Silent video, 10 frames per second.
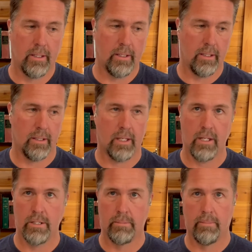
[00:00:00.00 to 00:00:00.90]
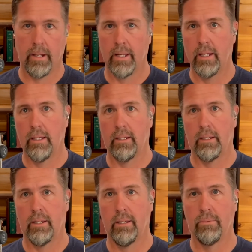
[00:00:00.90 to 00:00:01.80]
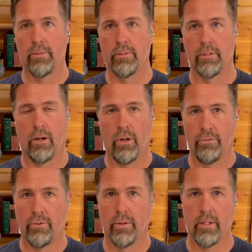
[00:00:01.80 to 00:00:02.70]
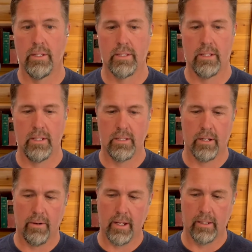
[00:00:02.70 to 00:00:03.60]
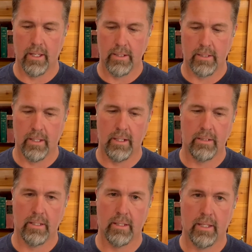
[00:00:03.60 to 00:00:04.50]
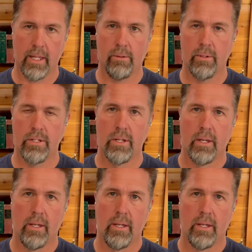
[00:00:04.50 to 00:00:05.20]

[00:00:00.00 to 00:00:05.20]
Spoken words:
engaged by, he was all for this, and he said, all right, let's get into the language